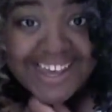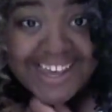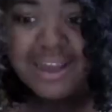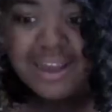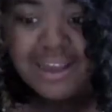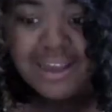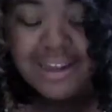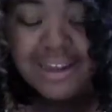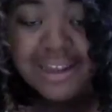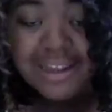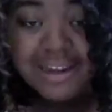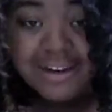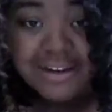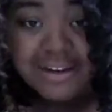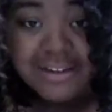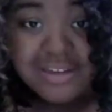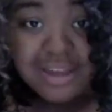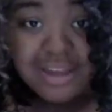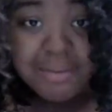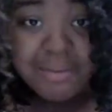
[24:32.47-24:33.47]
And here
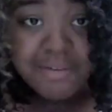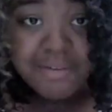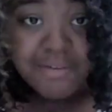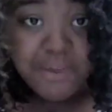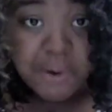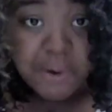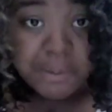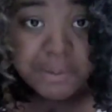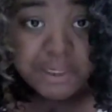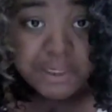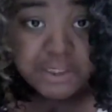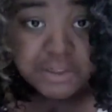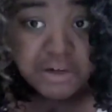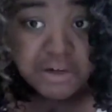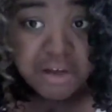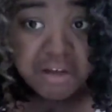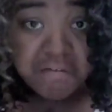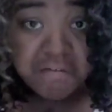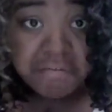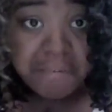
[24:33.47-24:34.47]
is a before picture
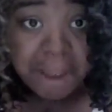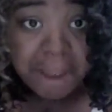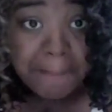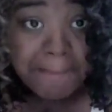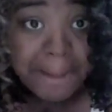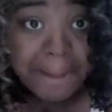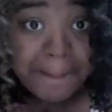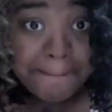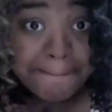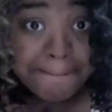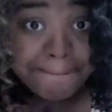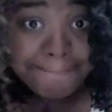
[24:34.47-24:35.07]
of my bum.